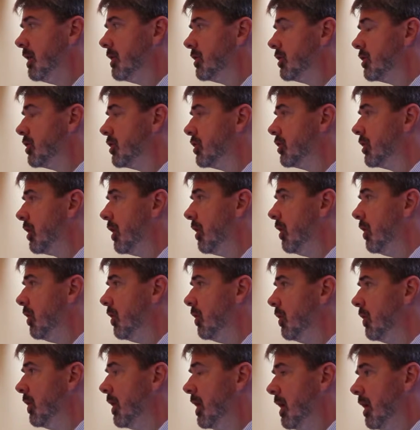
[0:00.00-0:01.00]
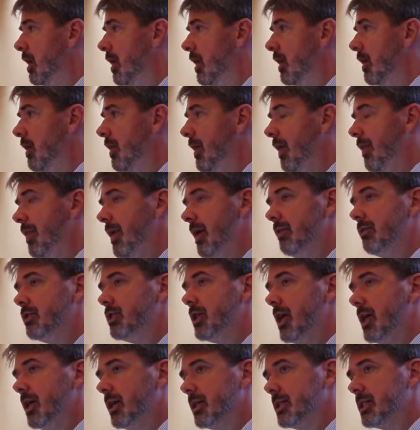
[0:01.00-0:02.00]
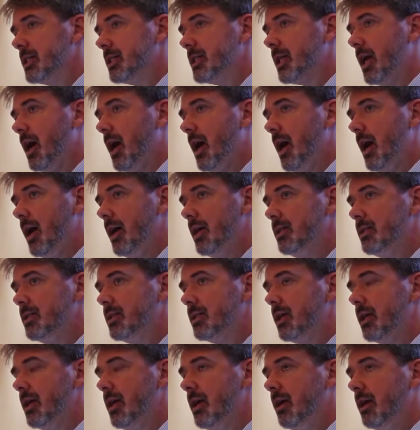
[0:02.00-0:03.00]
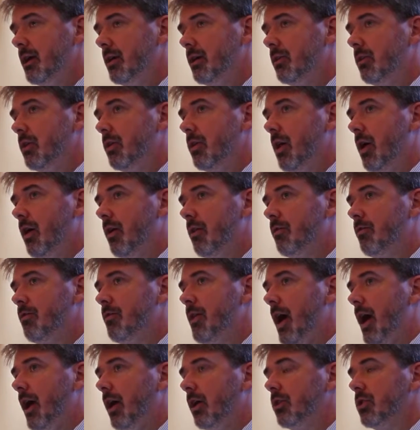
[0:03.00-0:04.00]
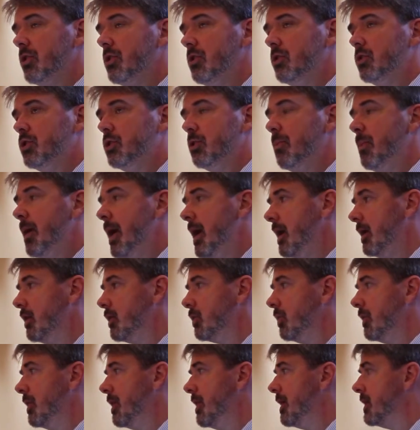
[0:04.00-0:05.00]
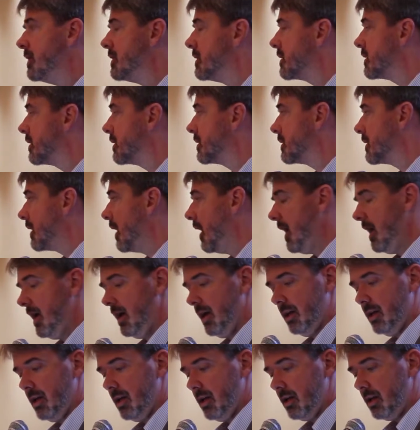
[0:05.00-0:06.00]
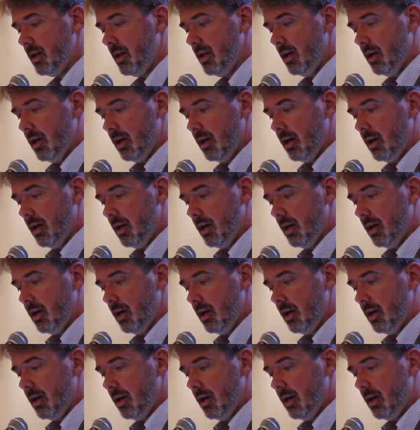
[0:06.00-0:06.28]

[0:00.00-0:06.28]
show that they've taken sides in a value debate within society.